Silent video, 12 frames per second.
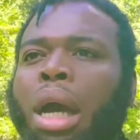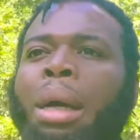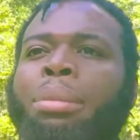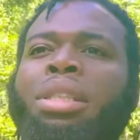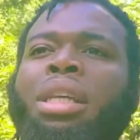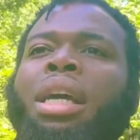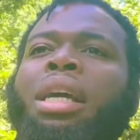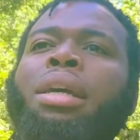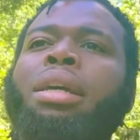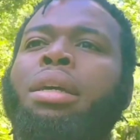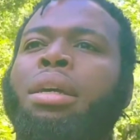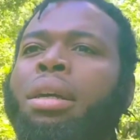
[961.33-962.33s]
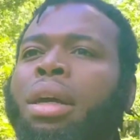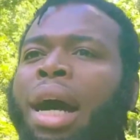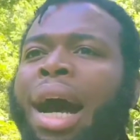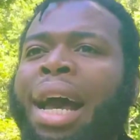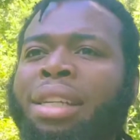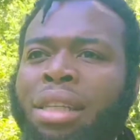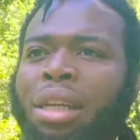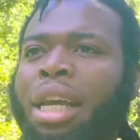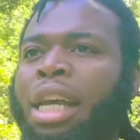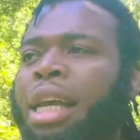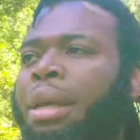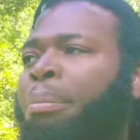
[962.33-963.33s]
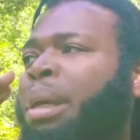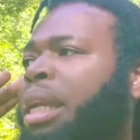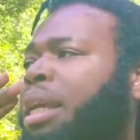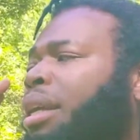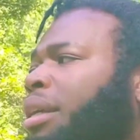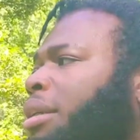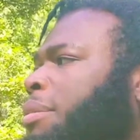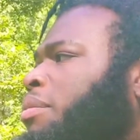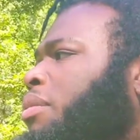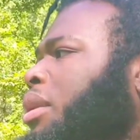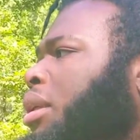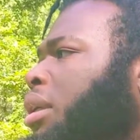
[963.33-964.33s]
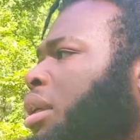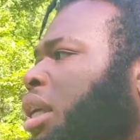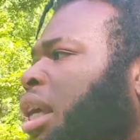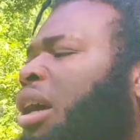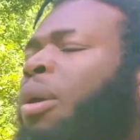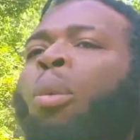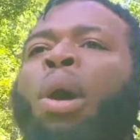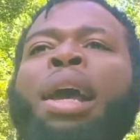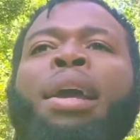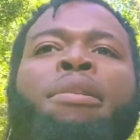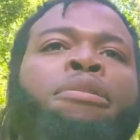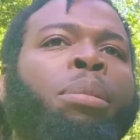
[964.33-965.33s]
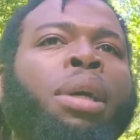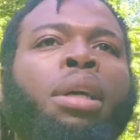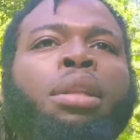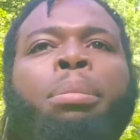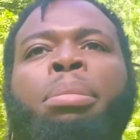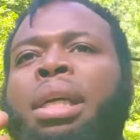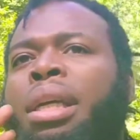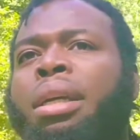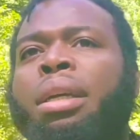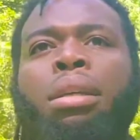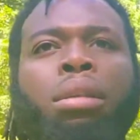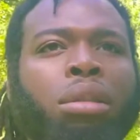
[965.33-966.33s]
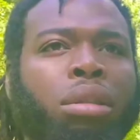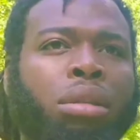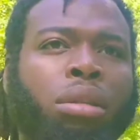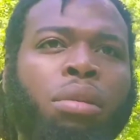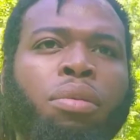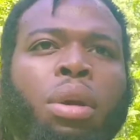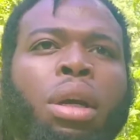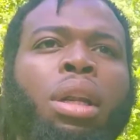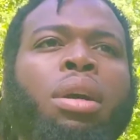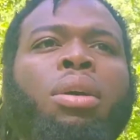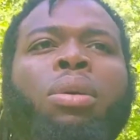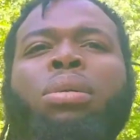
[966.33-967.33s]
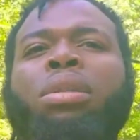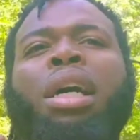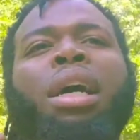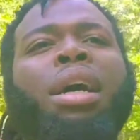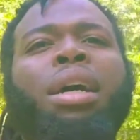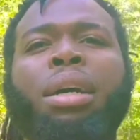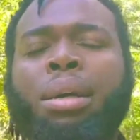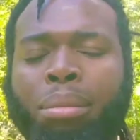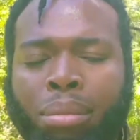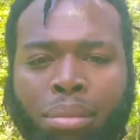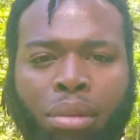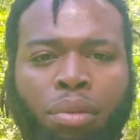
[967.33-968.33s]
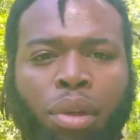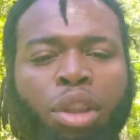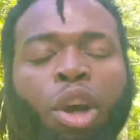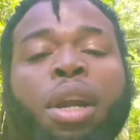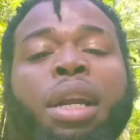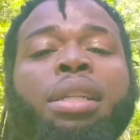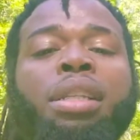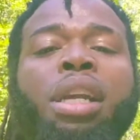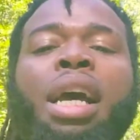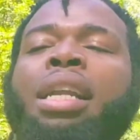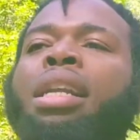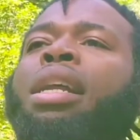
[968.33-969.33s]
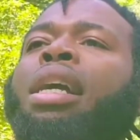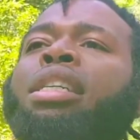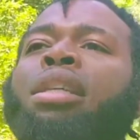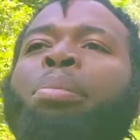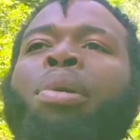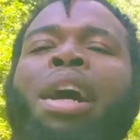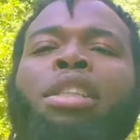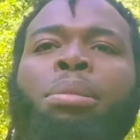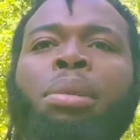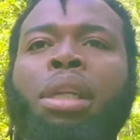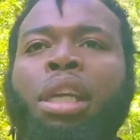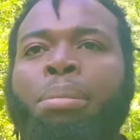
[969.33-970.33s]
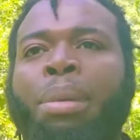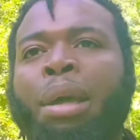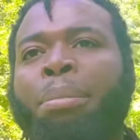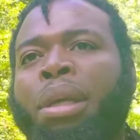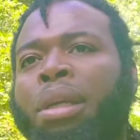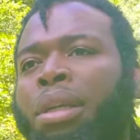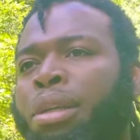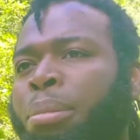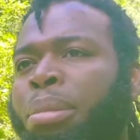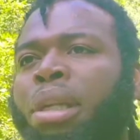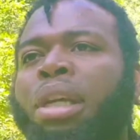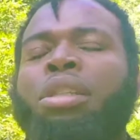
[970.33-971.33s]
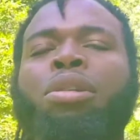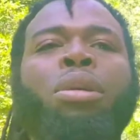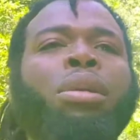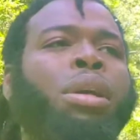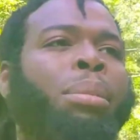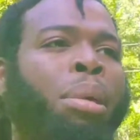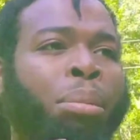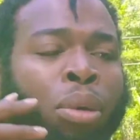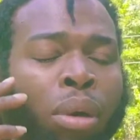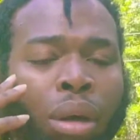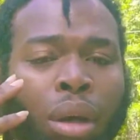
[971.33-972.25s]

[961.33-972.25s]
I'm saying isolate, meaning get away from other beings for a long time, for 30 to 90 days approximately. It might be a little bit less or a little bit more.